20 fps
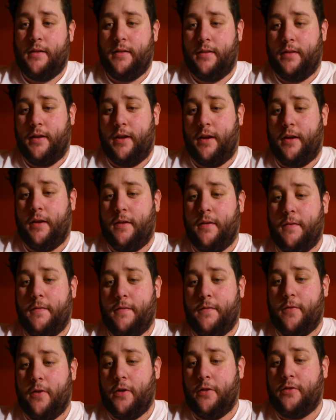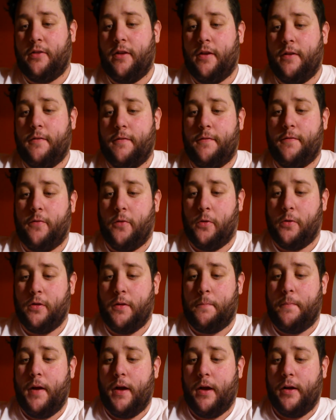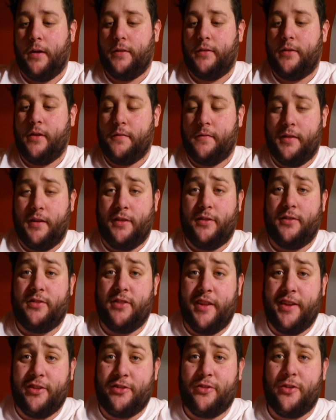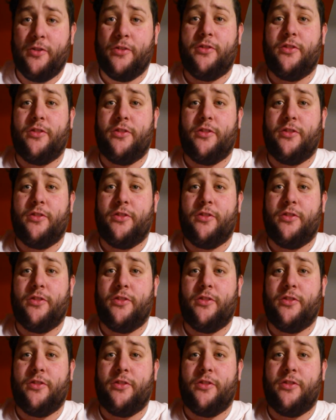The first full appearance of the Sinister